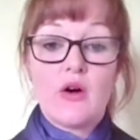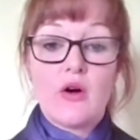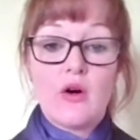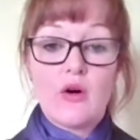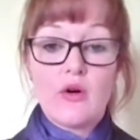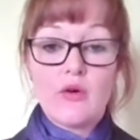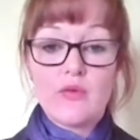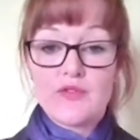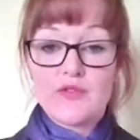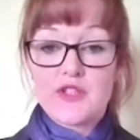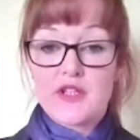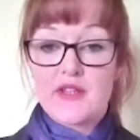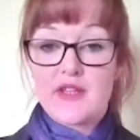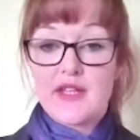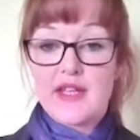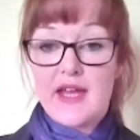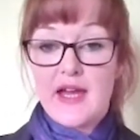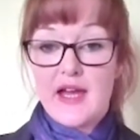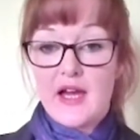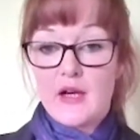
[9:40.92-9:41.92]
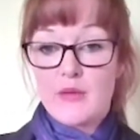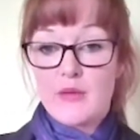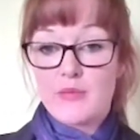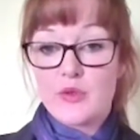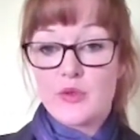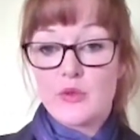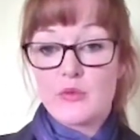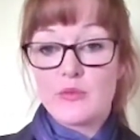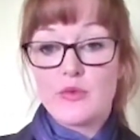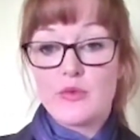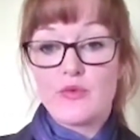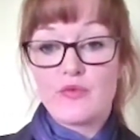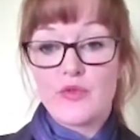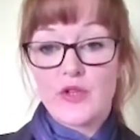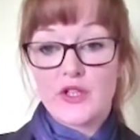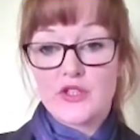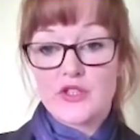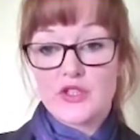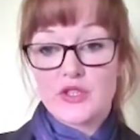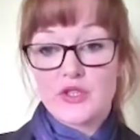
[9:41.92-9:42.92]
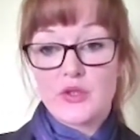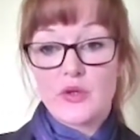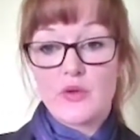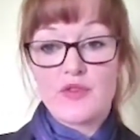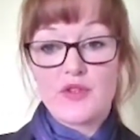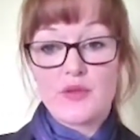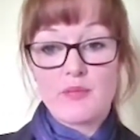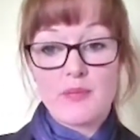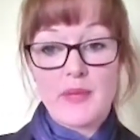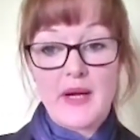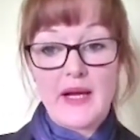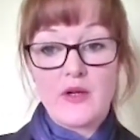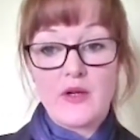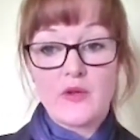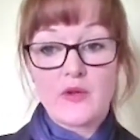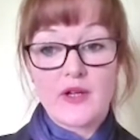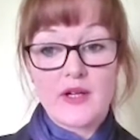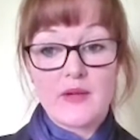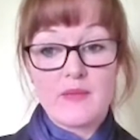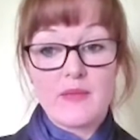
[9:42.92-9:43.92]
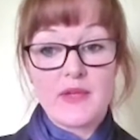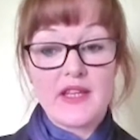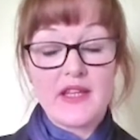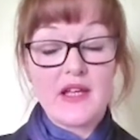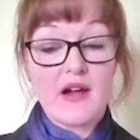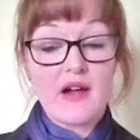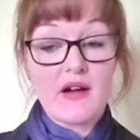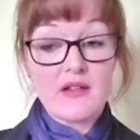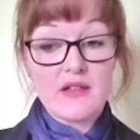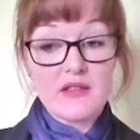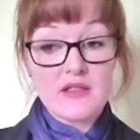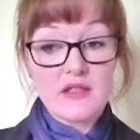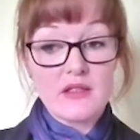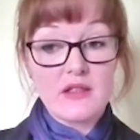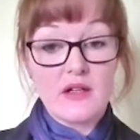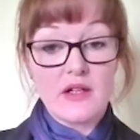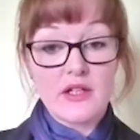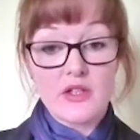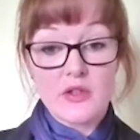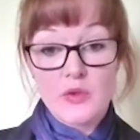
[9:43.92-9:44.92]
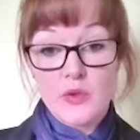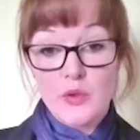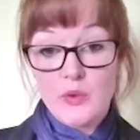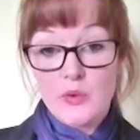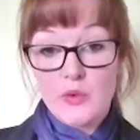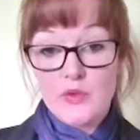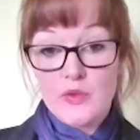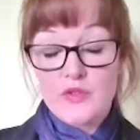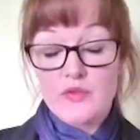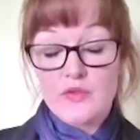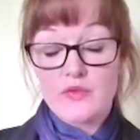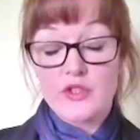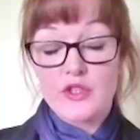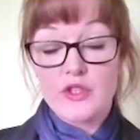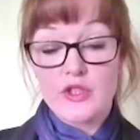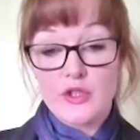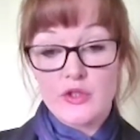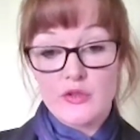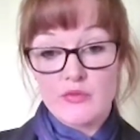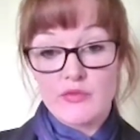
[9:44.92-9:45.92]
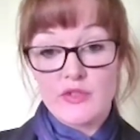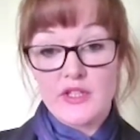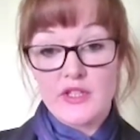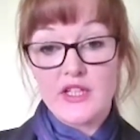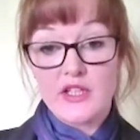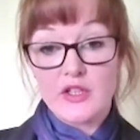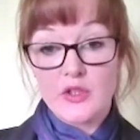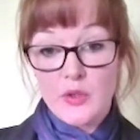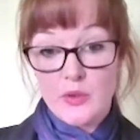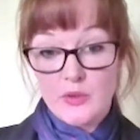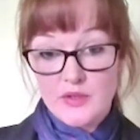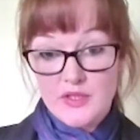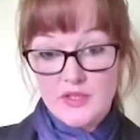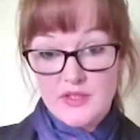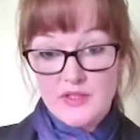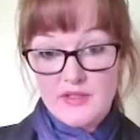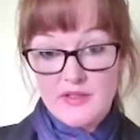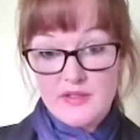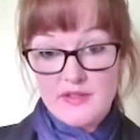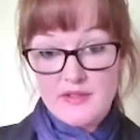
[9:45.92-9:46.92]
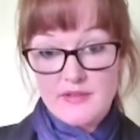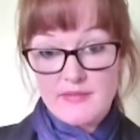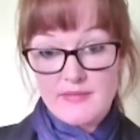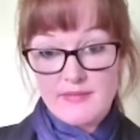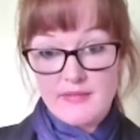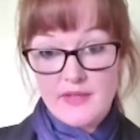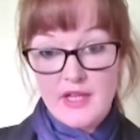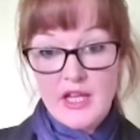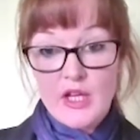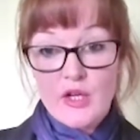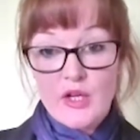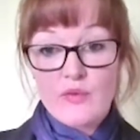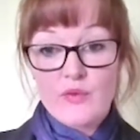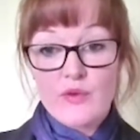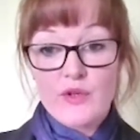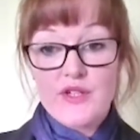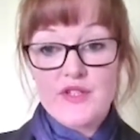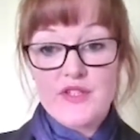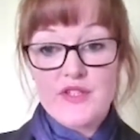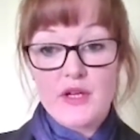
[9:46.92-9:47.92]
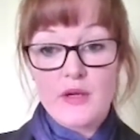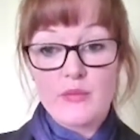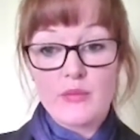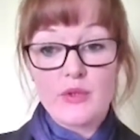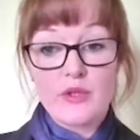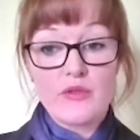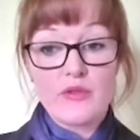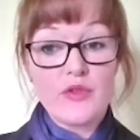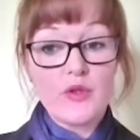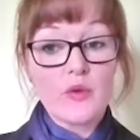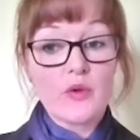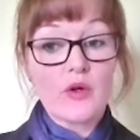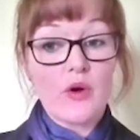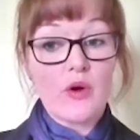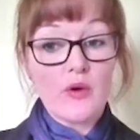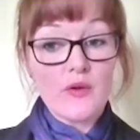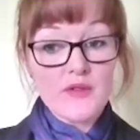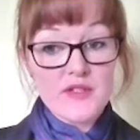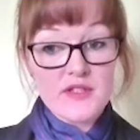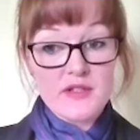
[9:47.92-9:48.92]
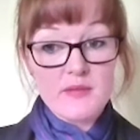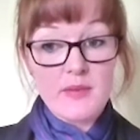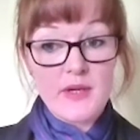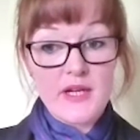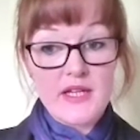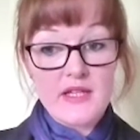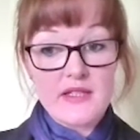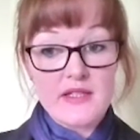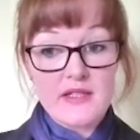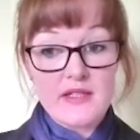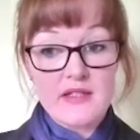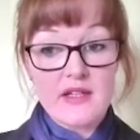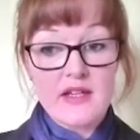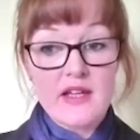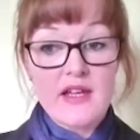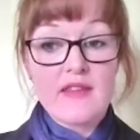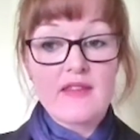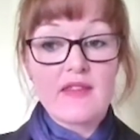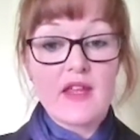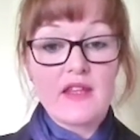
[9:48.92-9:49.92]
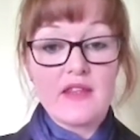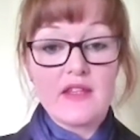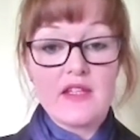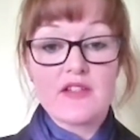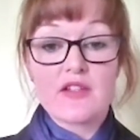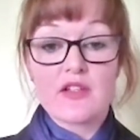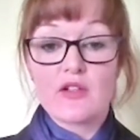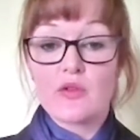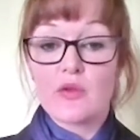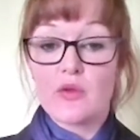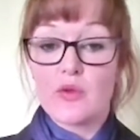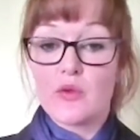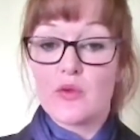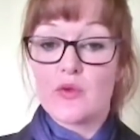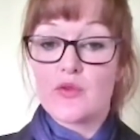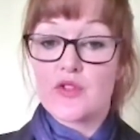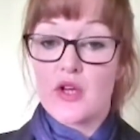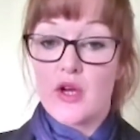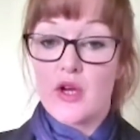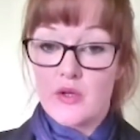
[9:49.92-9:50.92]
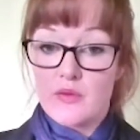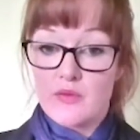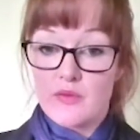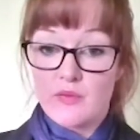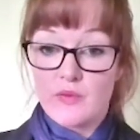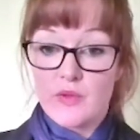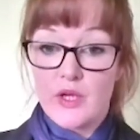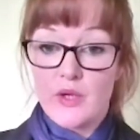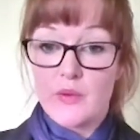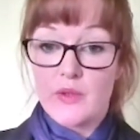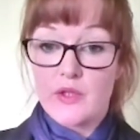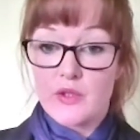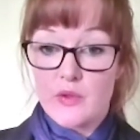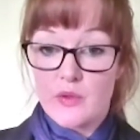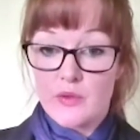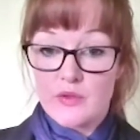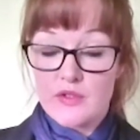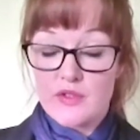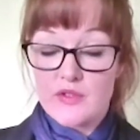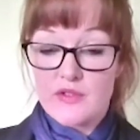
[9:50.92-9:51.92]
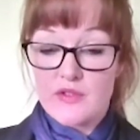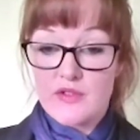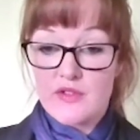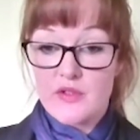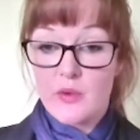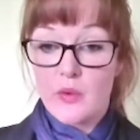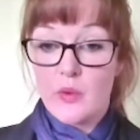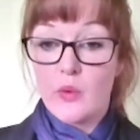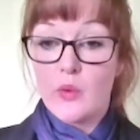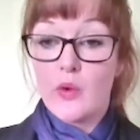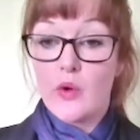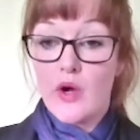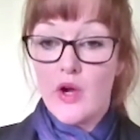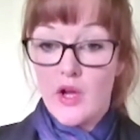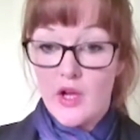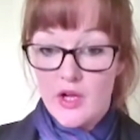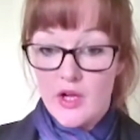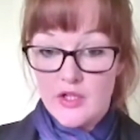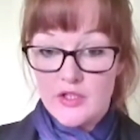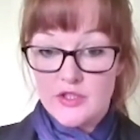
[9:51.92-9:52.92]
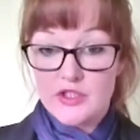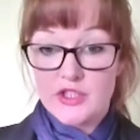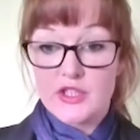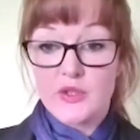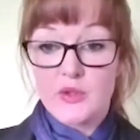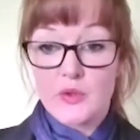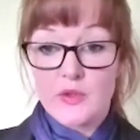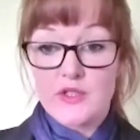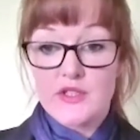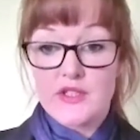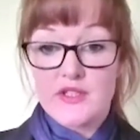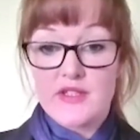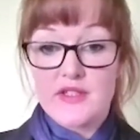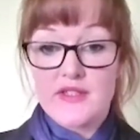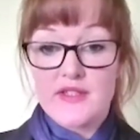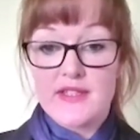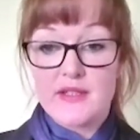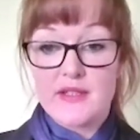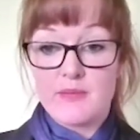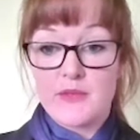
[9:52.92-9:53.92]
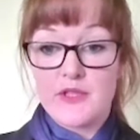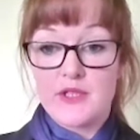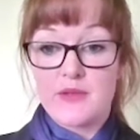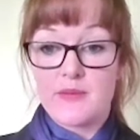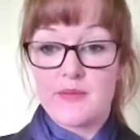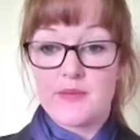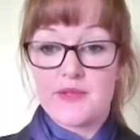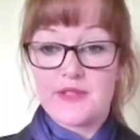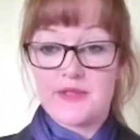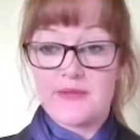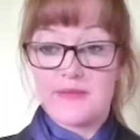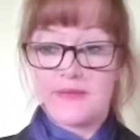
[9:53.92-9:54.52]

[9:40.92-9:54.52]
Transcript: Often, the abnormal function of the bowel can be the underlying cause for urinary incontinence. For example, if you are constipated, then this can cause overflow incontinence or urge incontinence symptoms.